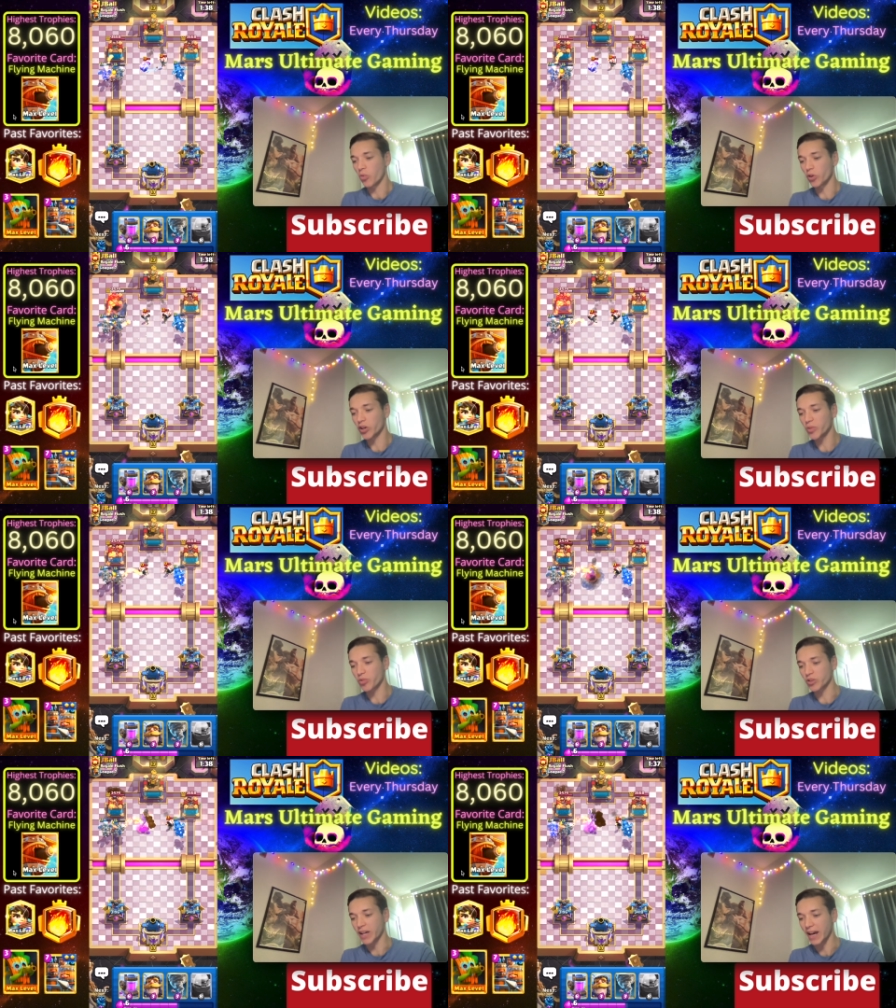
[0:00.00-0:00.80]
we're going to
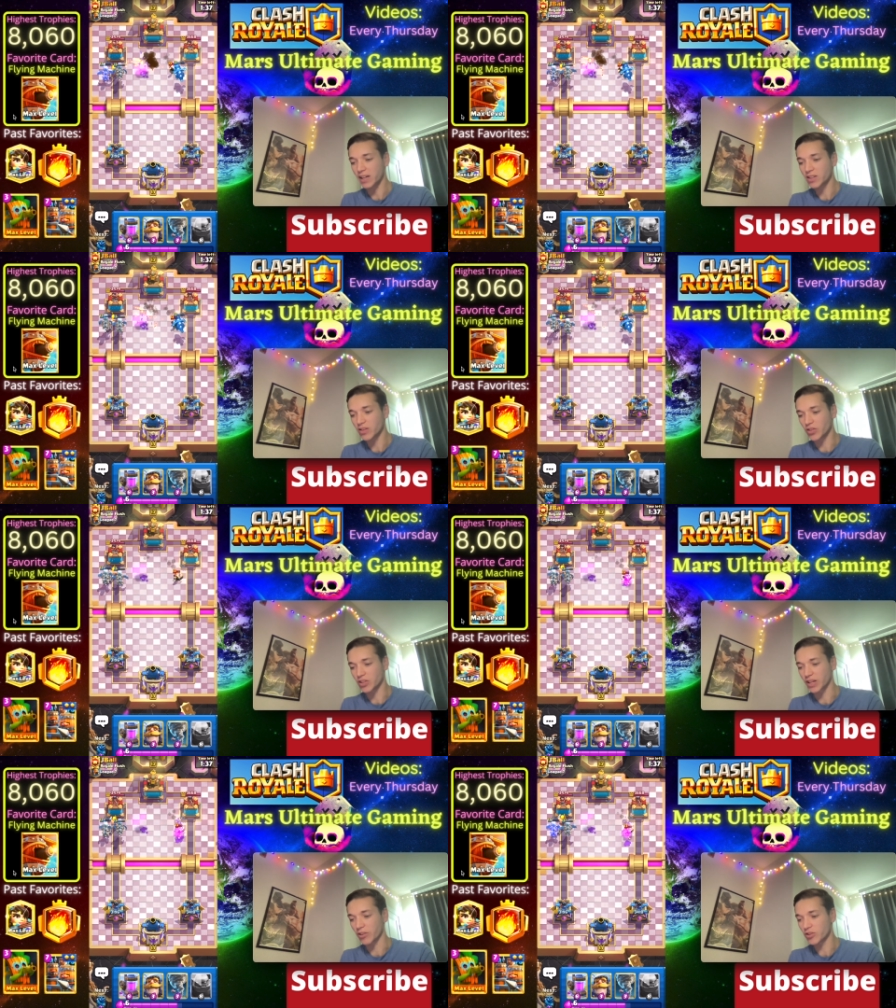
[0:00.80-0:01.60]
protect the
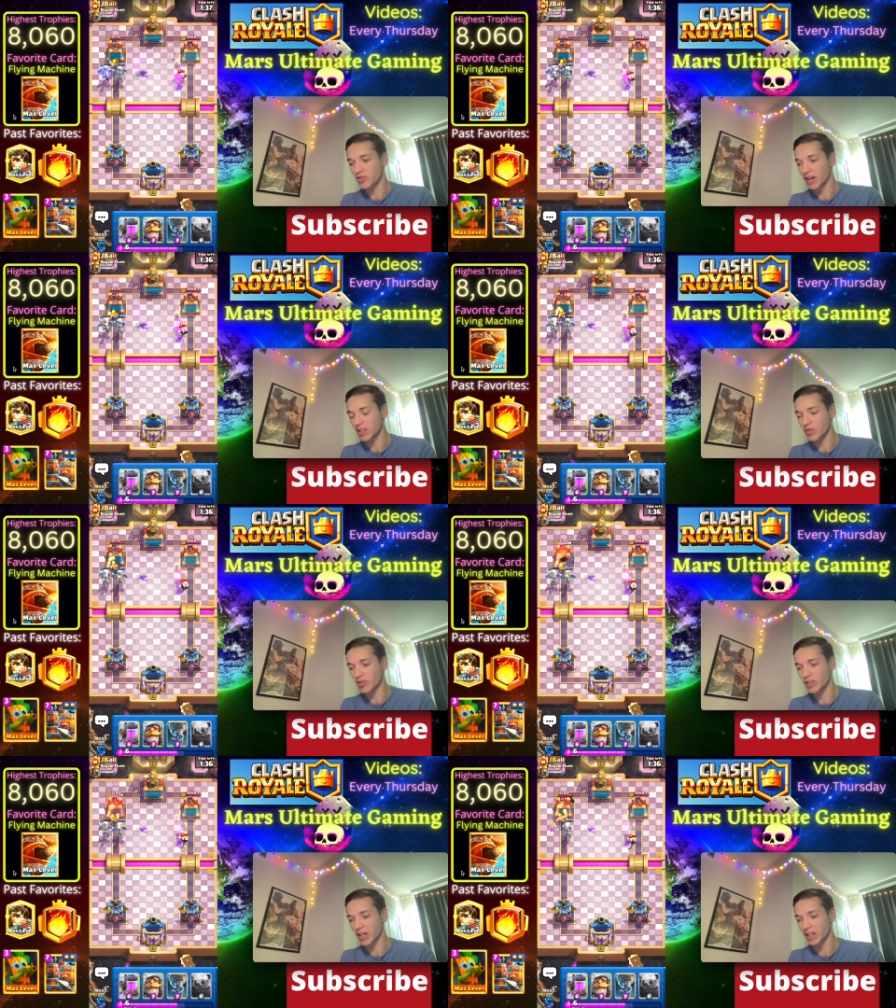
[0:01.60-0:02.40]
Skeleton Dragons for
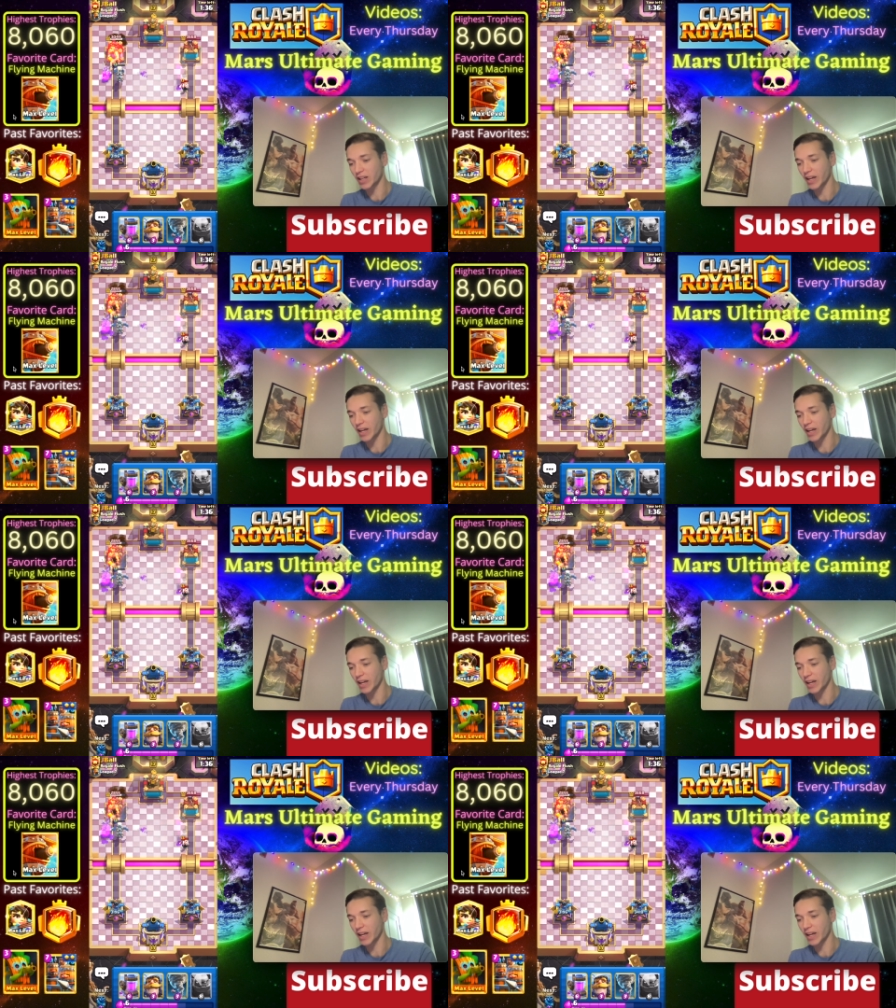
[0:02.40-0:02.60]
a second,